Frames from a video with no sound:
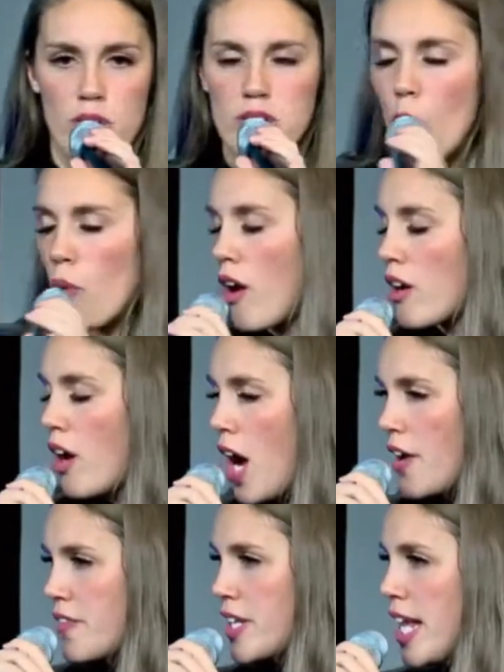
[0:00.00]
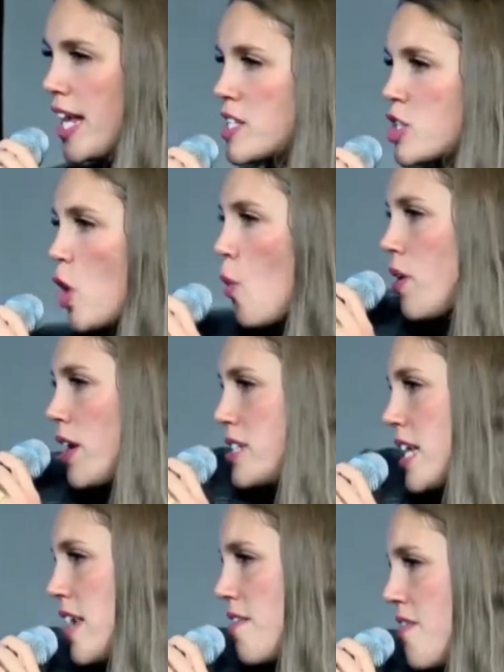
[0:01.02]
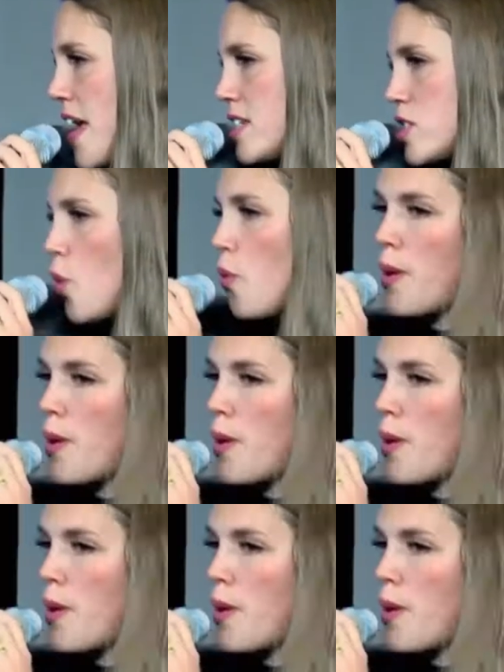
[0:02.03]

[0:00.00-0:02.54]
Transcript: going on coffee dates, going to events, going to